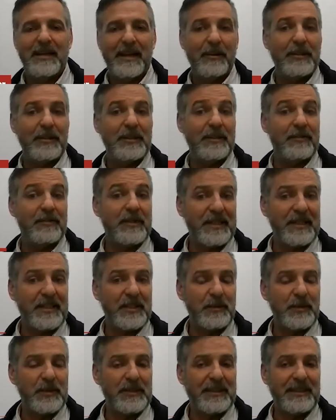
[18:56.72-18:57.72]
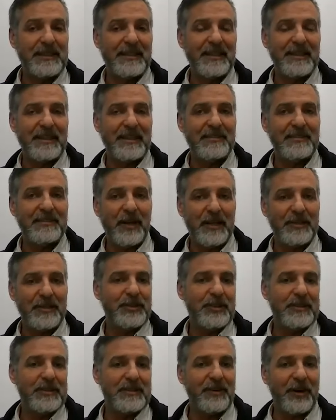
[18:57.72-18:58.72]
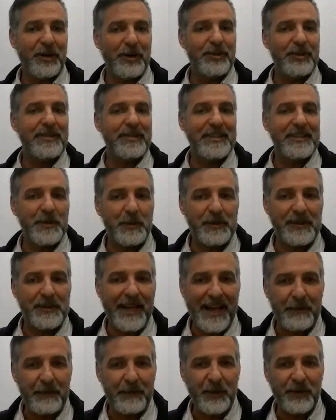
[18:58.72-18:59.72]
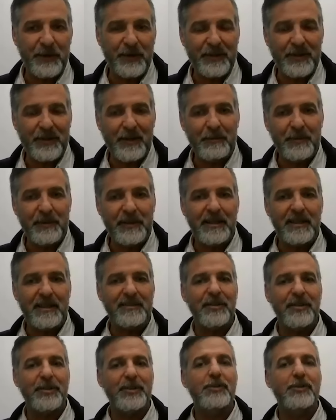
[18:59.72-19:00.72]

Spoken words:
areas of customers, and it's not just, are your customers happy with your company? It's, are